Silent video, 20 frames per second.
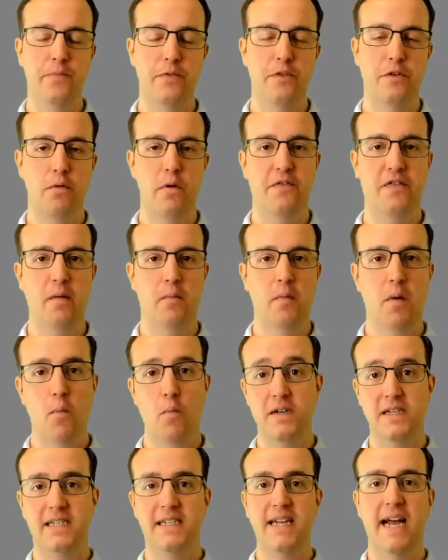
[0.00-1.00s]
So if someone
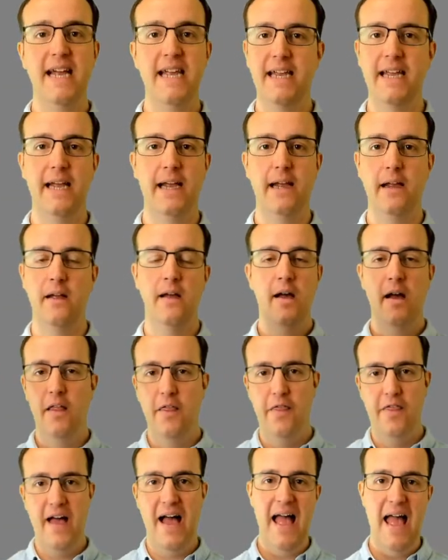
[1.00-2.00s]
was taking
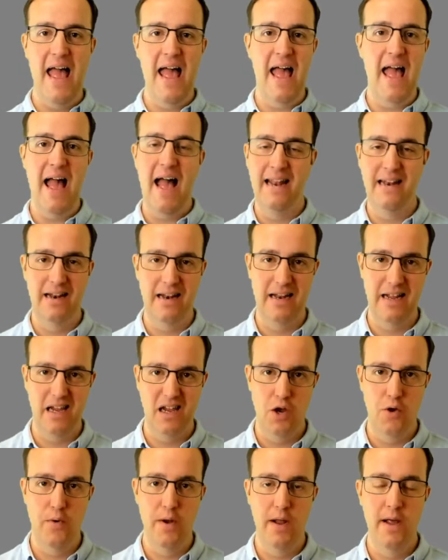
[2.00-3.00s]
that air handling
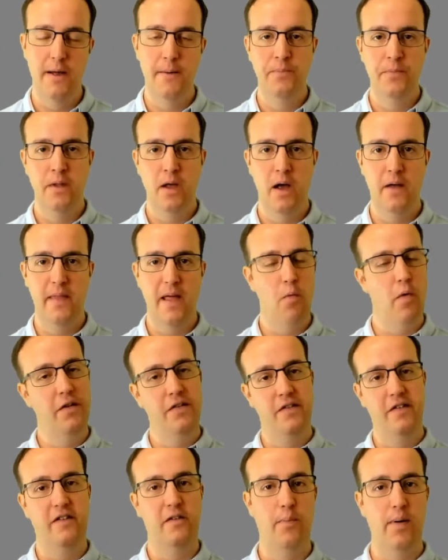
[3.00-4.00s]
unit and they
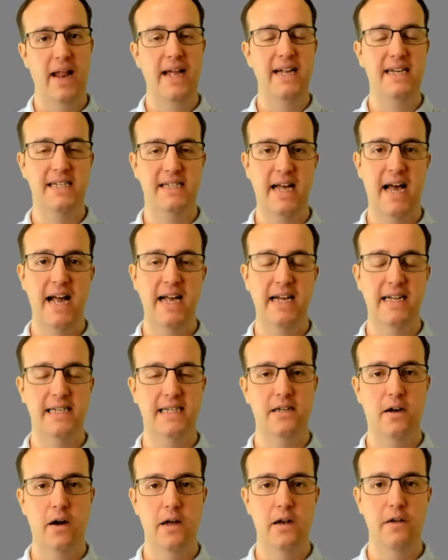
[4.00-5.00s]
wanted to place that
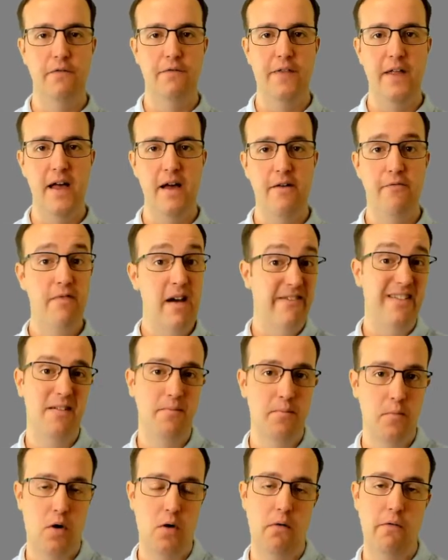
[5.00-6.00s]
inside of their
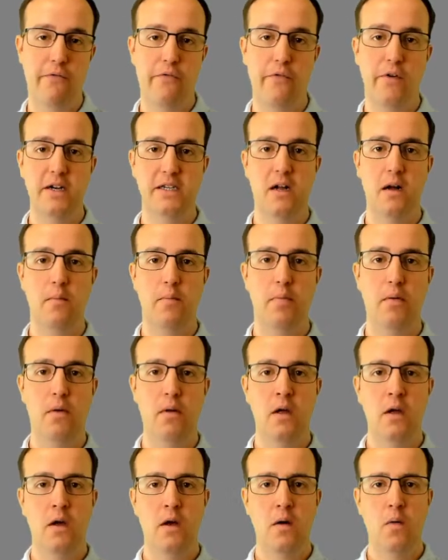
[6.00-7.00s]
Revit model, for example,